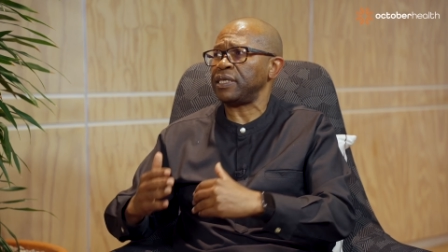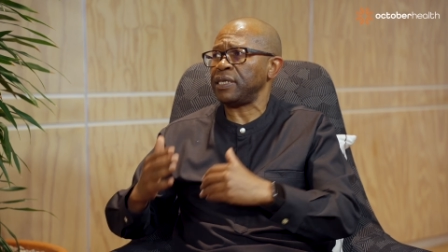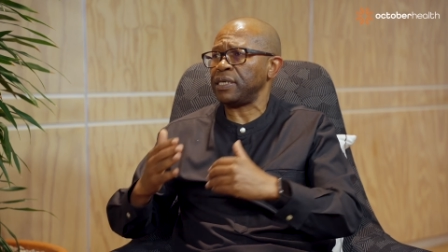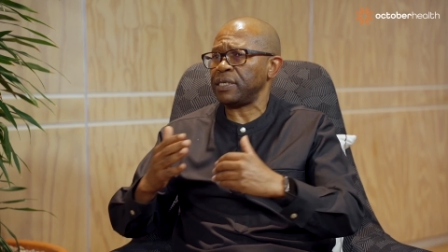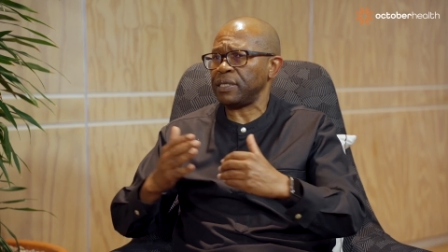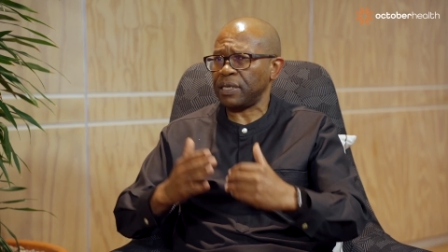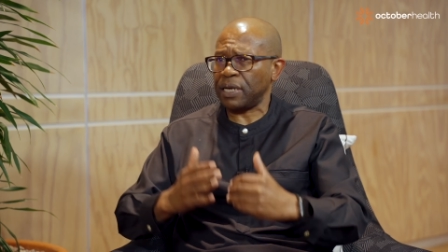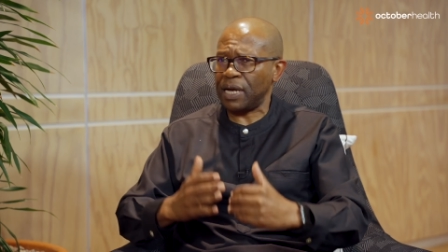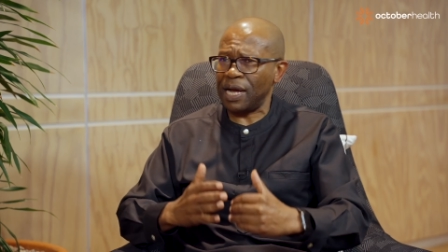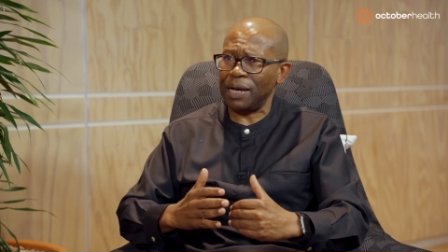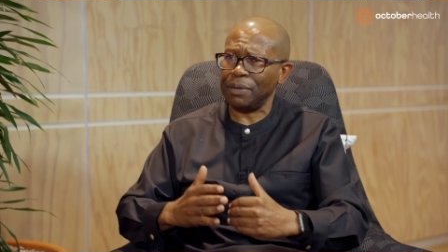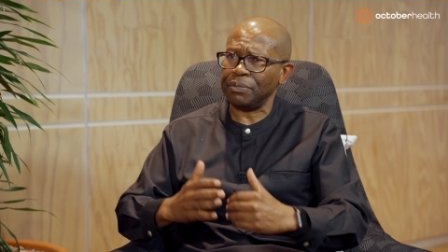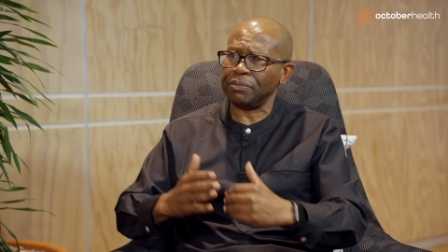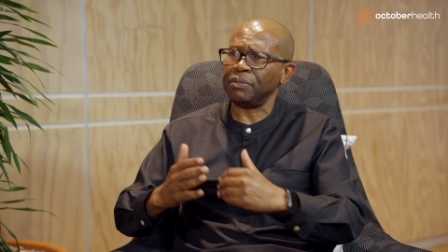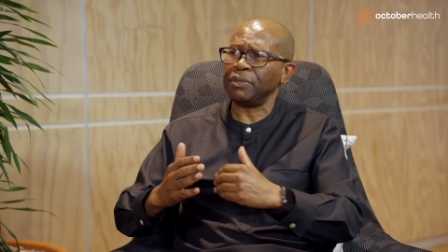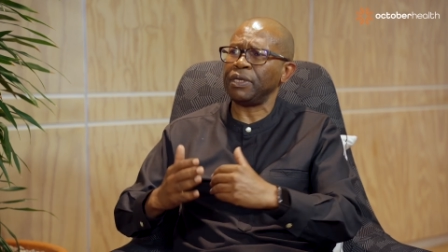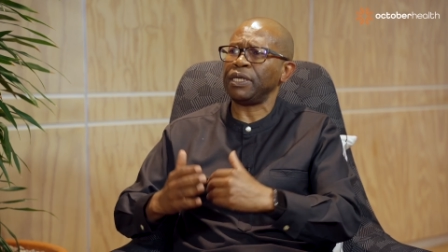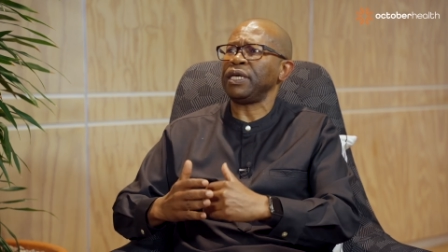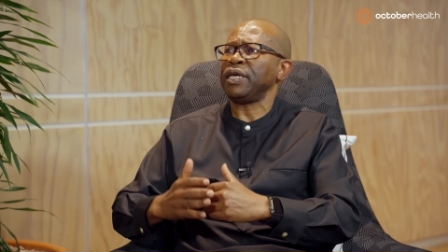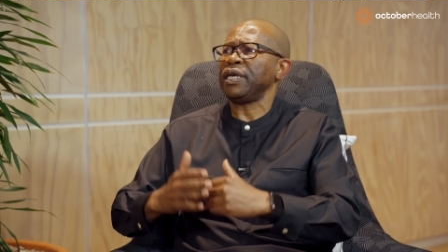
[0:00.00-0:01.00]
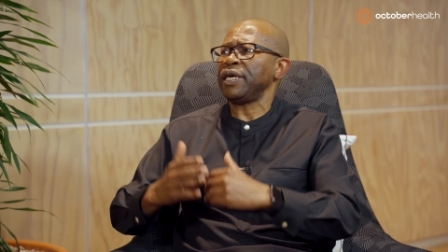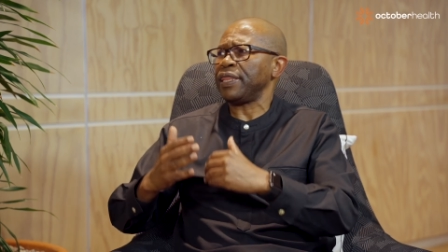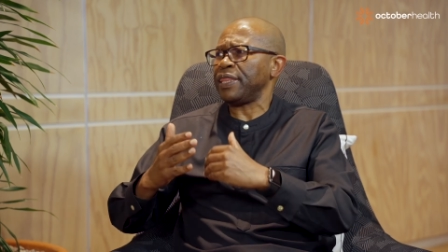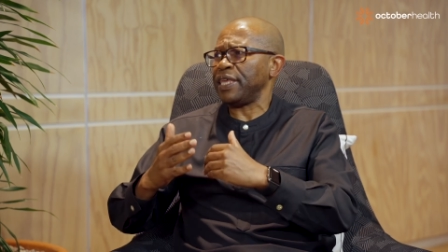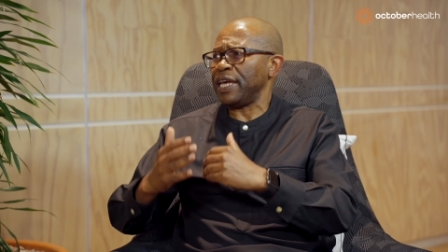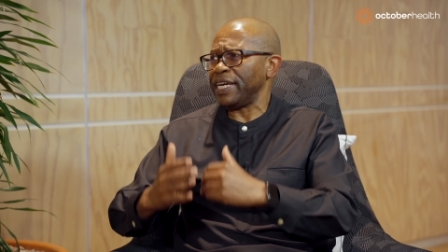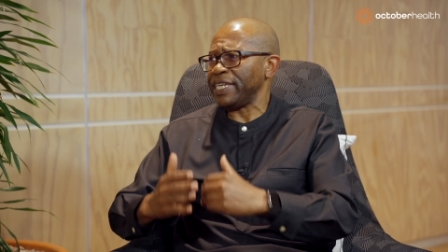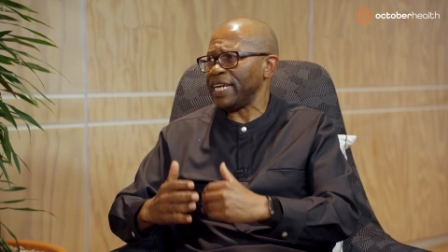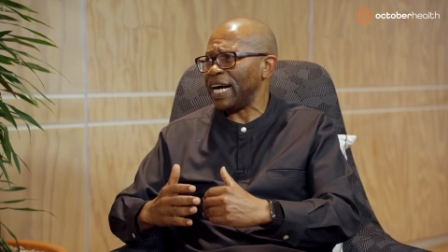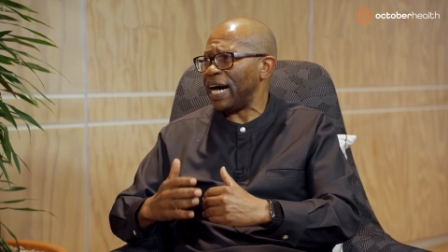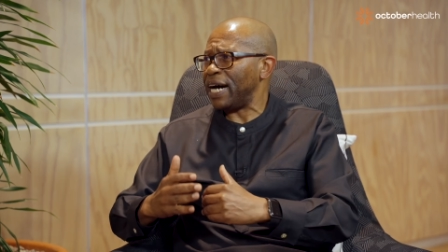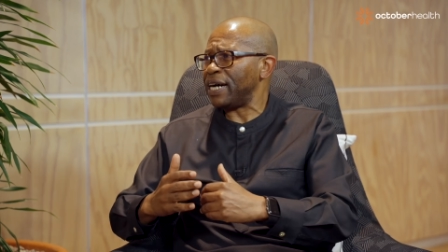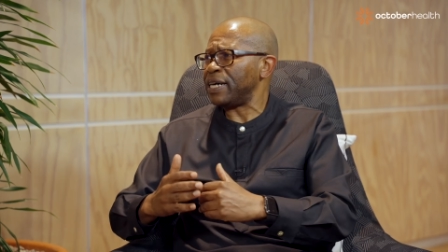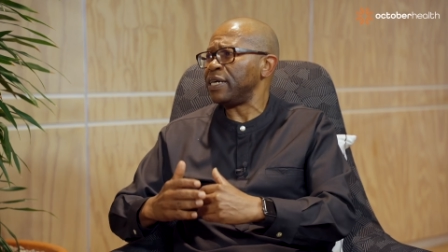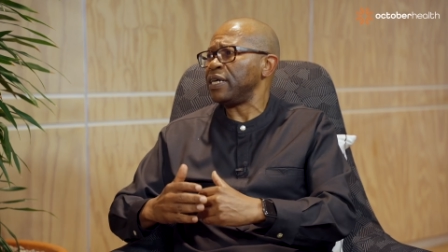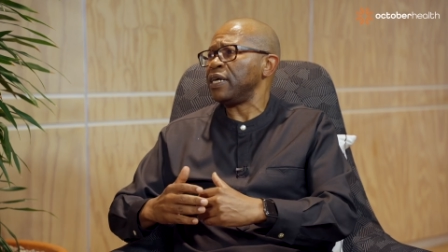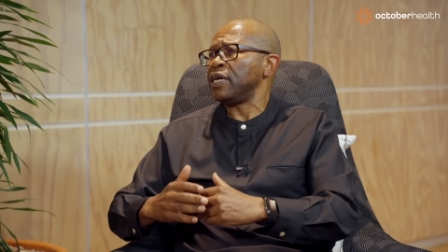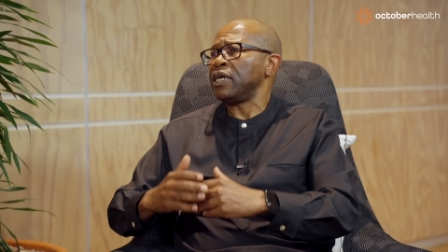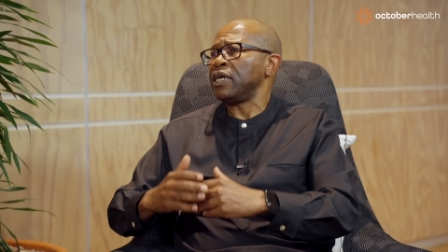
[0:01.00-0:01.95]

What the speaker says: They are young.